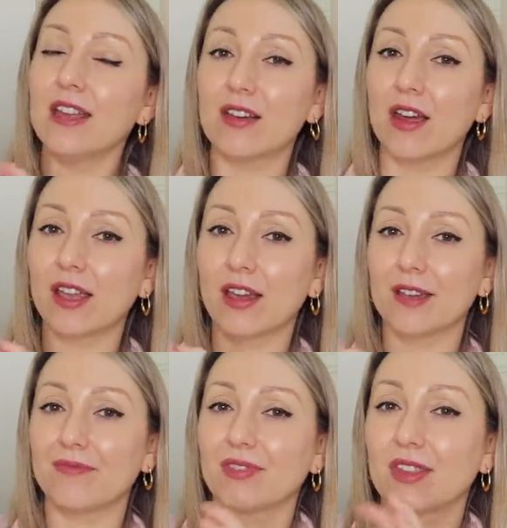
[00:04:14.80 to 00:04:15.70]
It's like a,
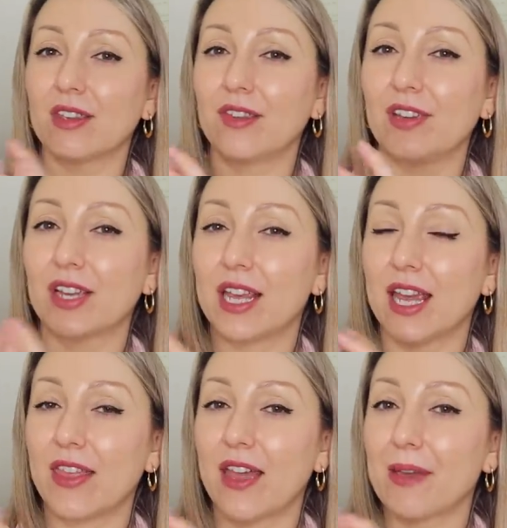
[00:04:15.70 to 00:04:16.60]
I don't know if you can
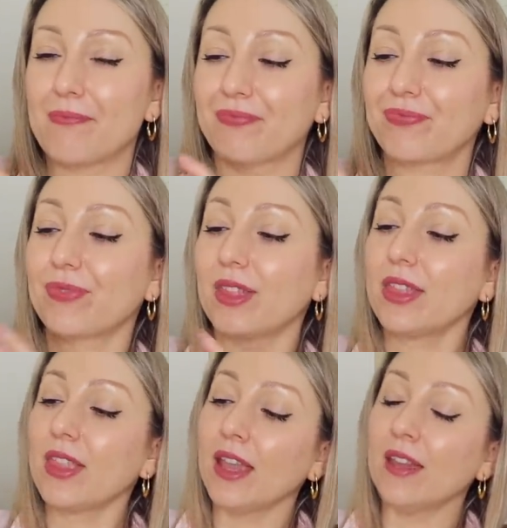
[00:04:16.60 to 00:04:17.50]
hear
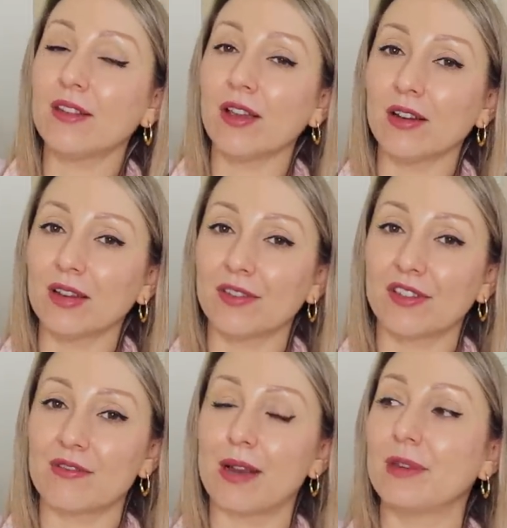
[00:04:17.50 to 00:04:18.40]
that, it's like kind of
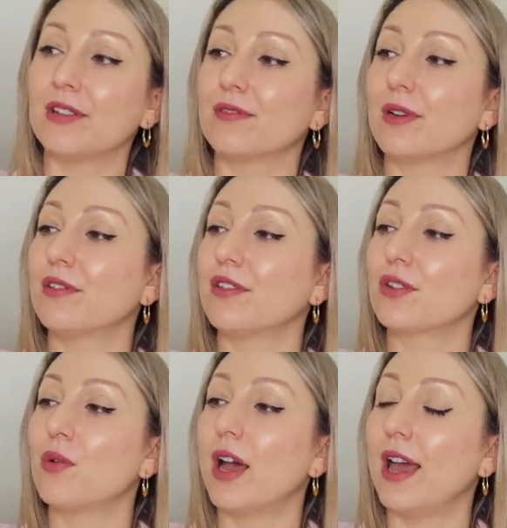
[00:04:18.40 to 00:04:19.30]
ceramic as well, so it's
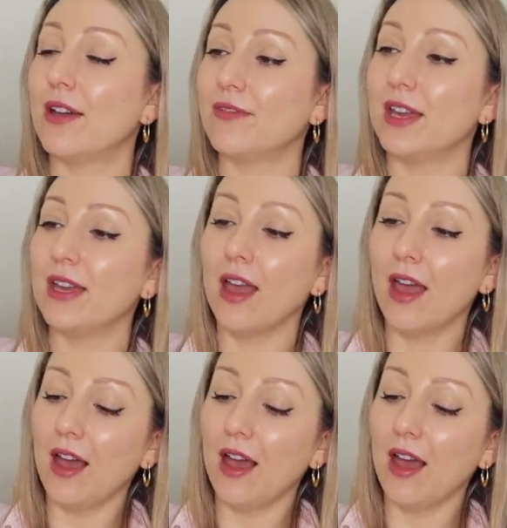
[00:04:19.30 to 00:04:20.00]
quite heavy.